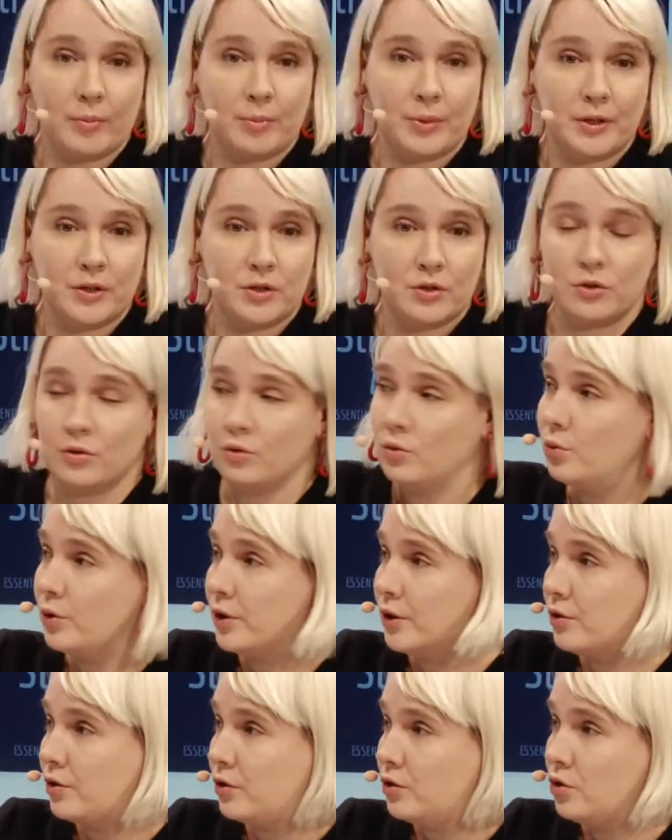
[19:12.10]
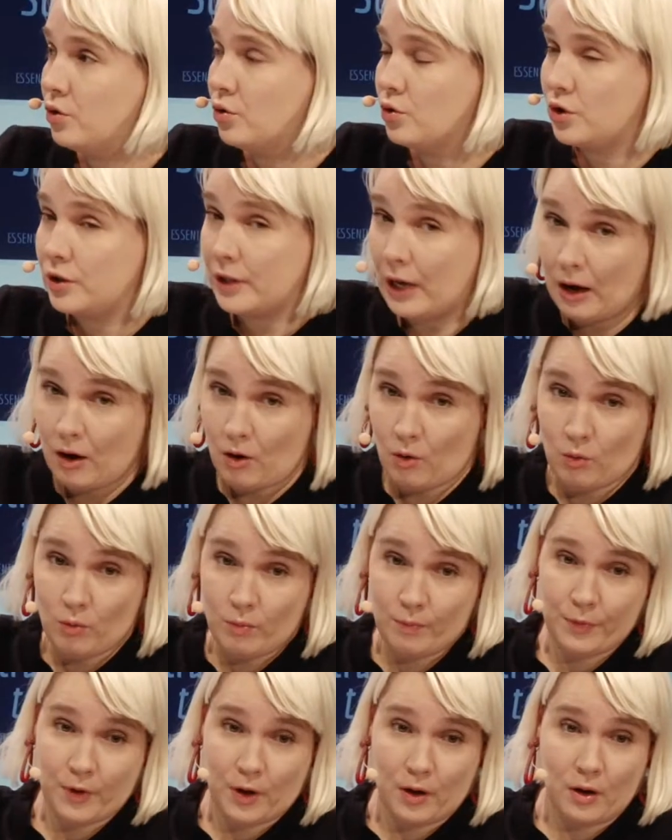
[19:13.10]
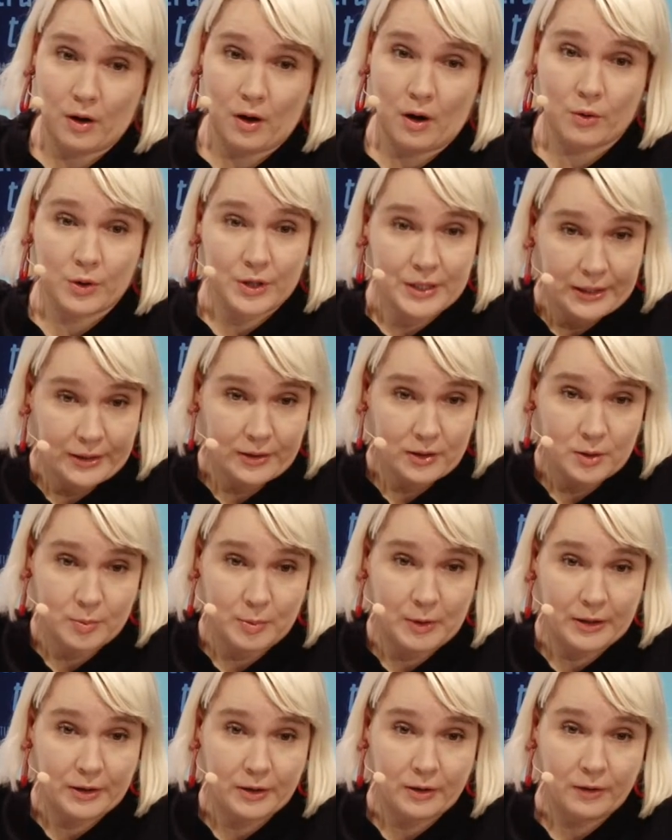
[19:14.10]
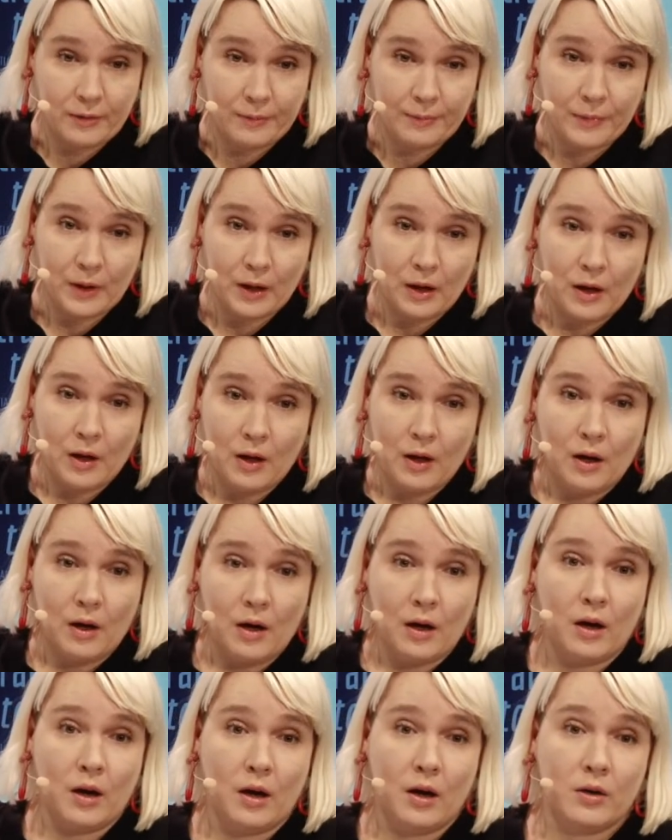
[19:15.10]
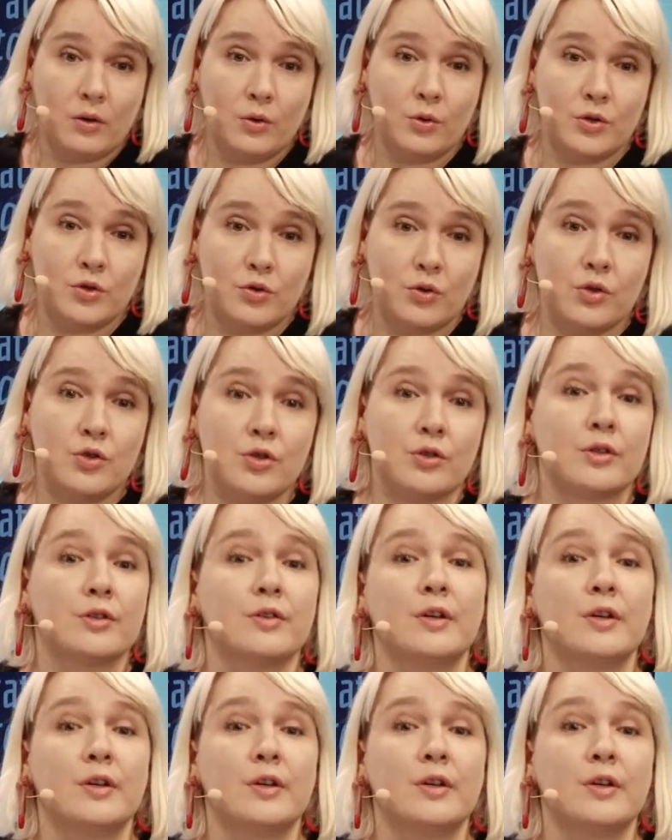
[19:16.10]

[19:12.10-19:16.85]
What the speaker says: happy to introduce now our second speaker, who is Rogier